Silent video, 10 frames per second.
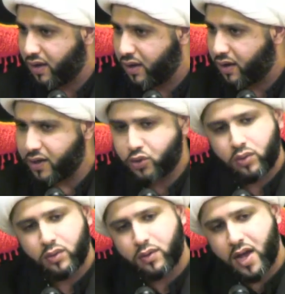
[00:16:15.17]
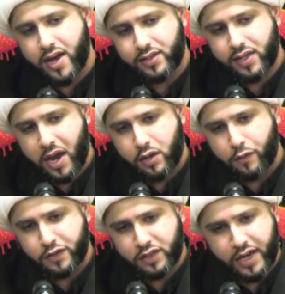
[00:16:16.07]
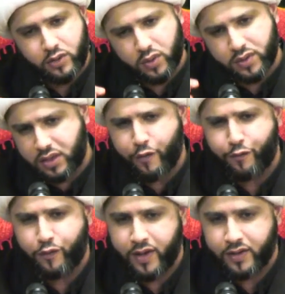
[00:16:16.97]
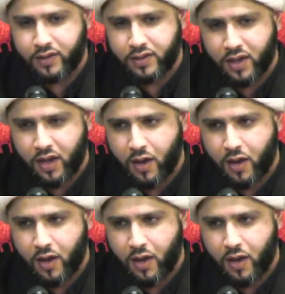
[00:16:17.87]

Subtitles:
Rasulullah as the head of state was different.